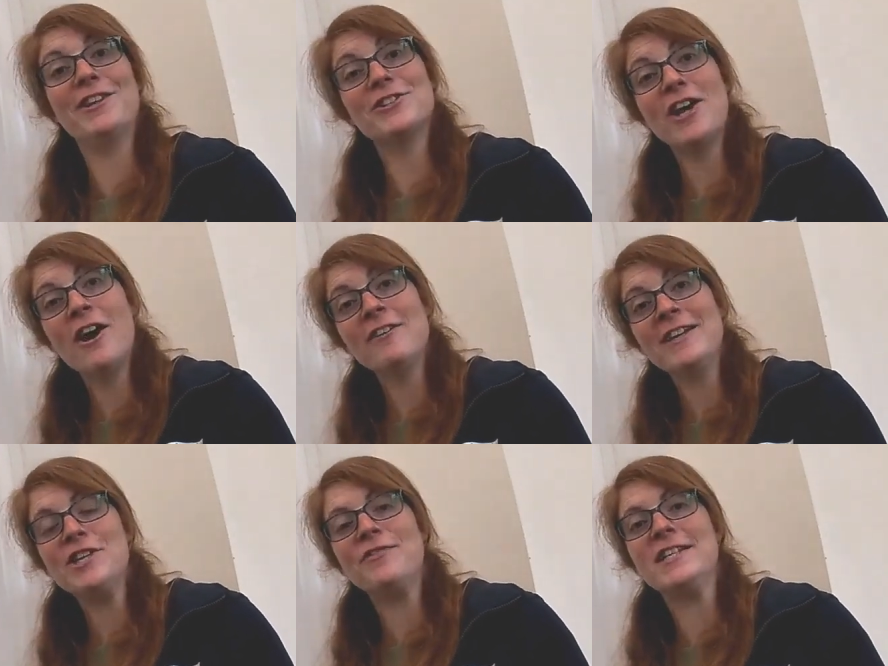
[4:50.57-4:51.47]
At the
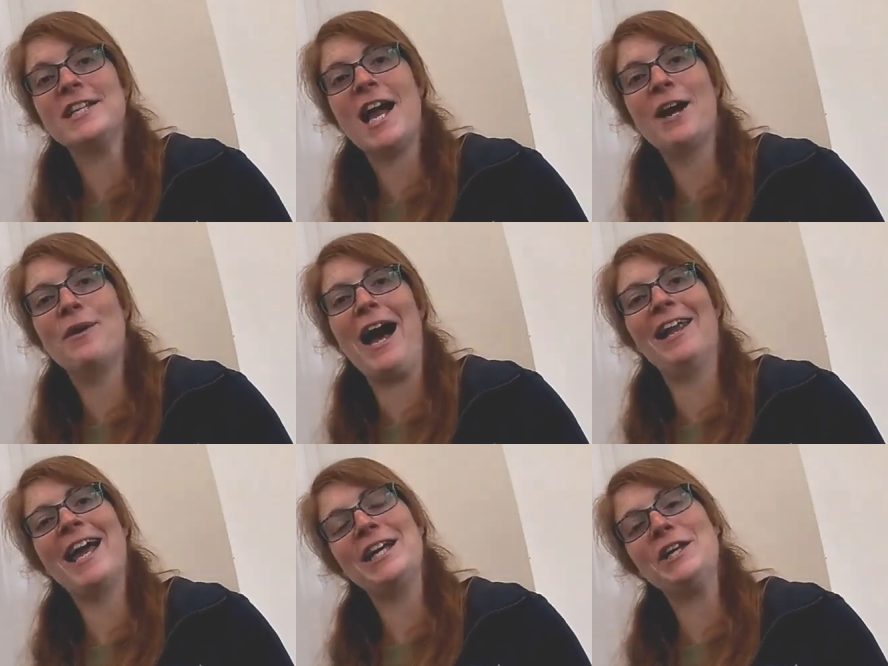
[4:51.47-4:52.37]
start of each video,
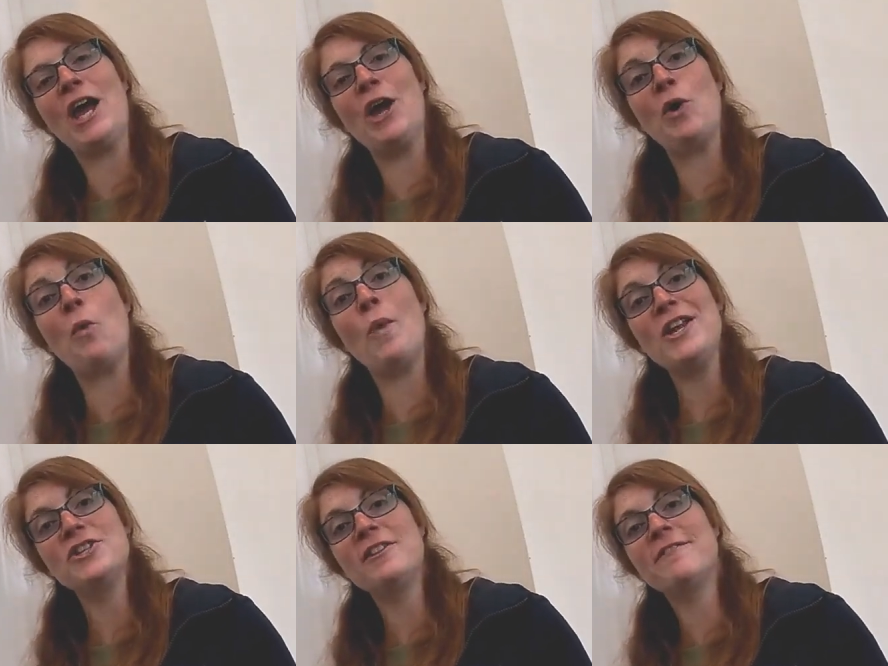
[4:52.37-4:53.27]
I'll let you know
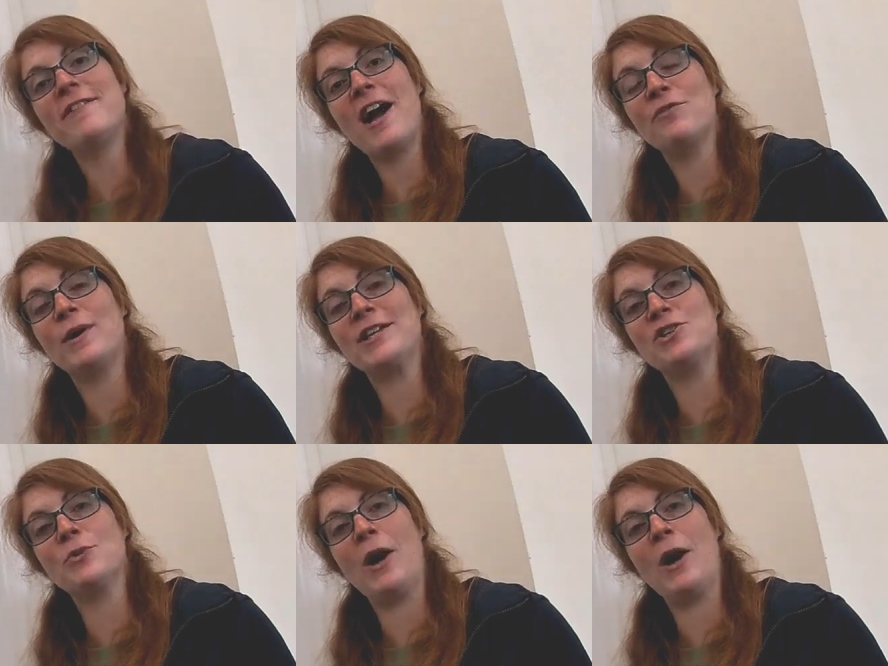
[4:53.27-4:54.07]
which of the 5 ways